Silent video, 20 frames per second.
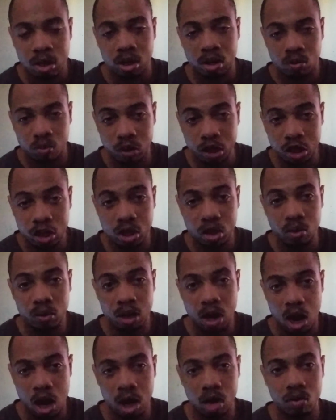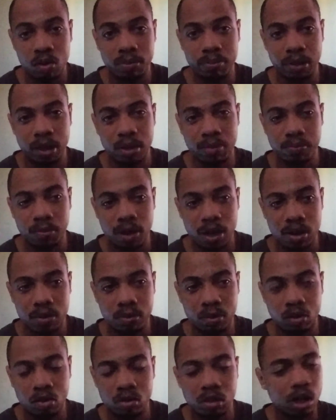Riku and Aqua being
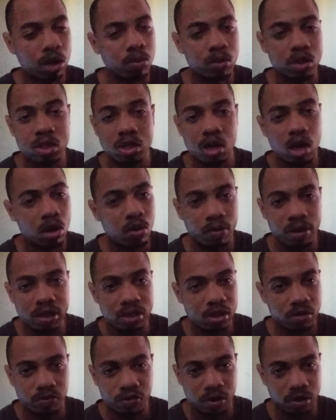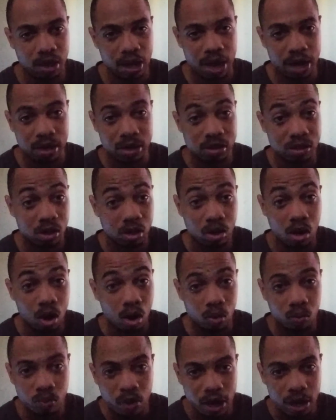playable, there was no reason for that because they're
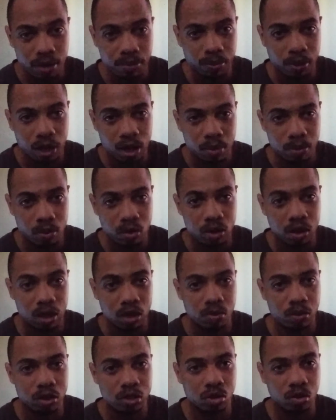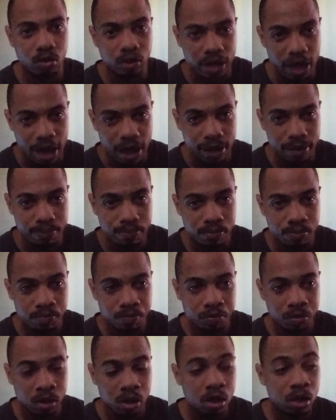already playable in the original game.
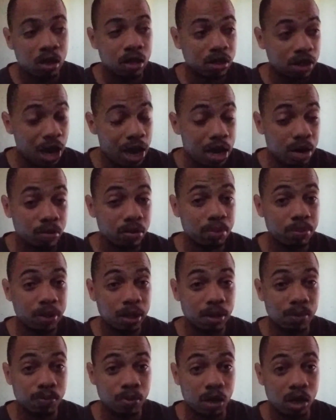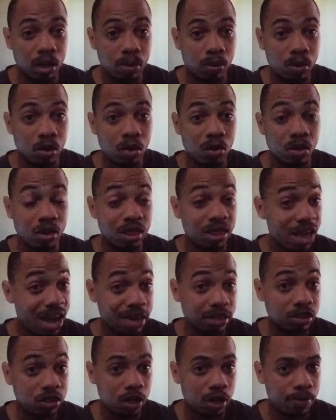Kairi being playable,
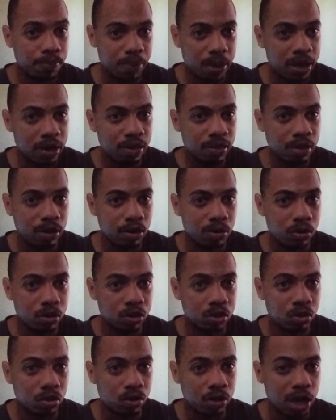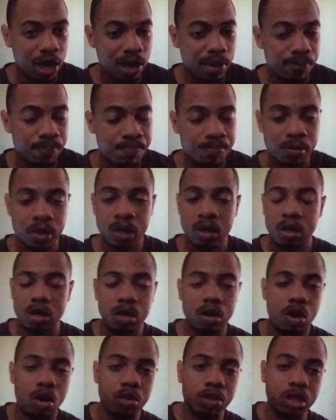that should have been in the original game.
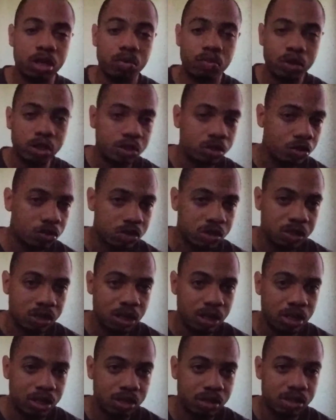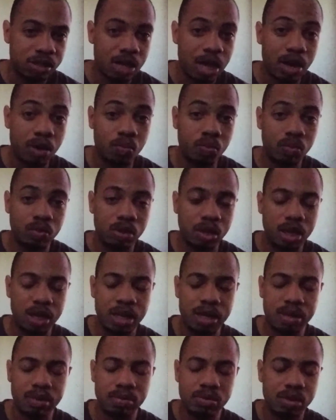And all the original scenes that
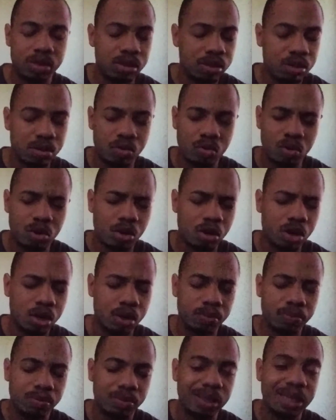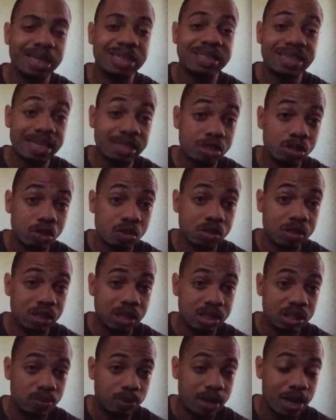in, or the additional
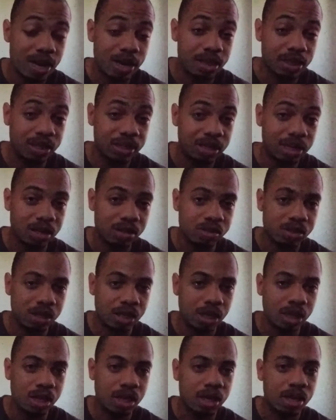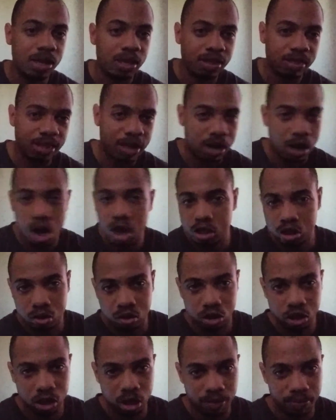scenes we got in the DLC, that also
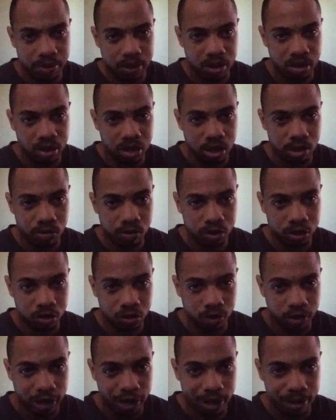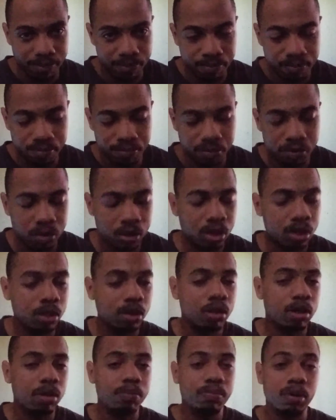should have been in the original game.
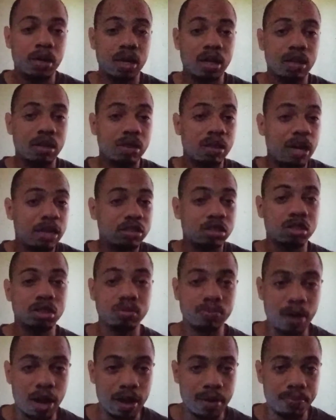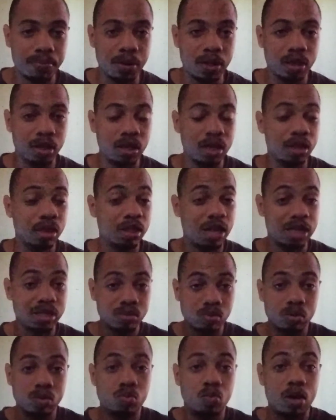But that's just my opinion. That's
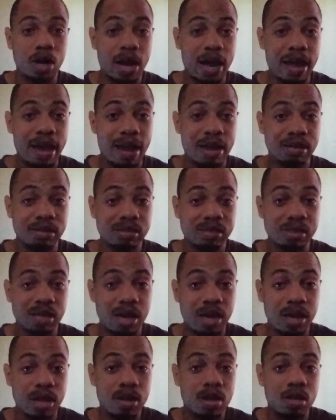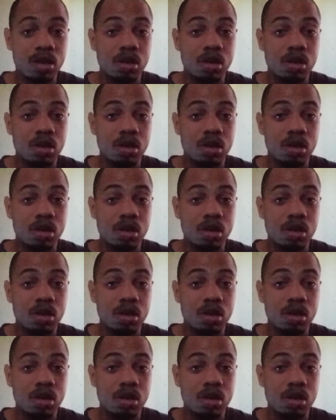what I had to say.